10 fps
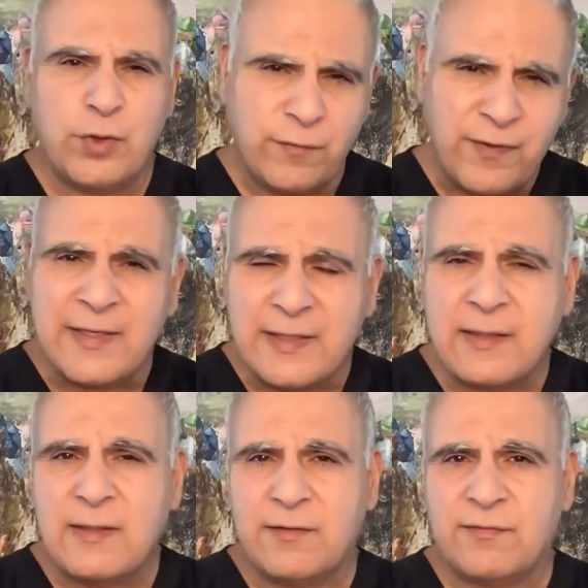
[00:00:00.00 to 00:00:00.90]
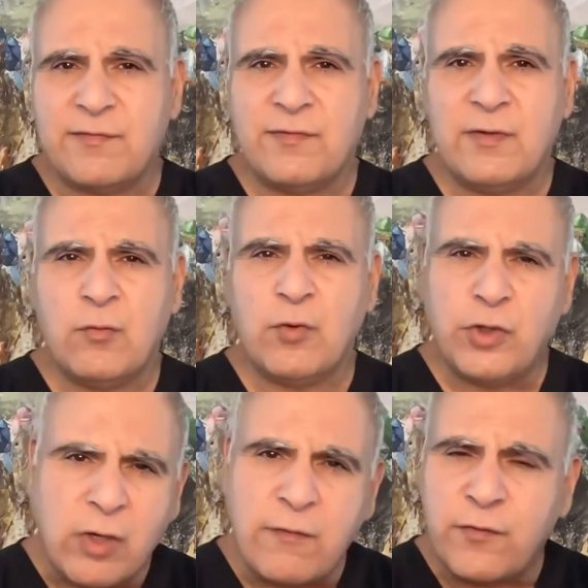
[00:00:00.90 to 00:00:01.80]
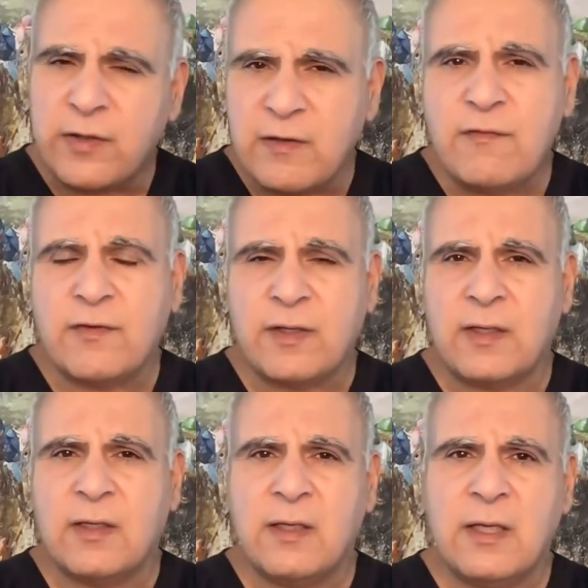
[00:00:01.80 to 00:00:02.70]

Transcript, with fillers: you're vindictive, when you're unforgiving,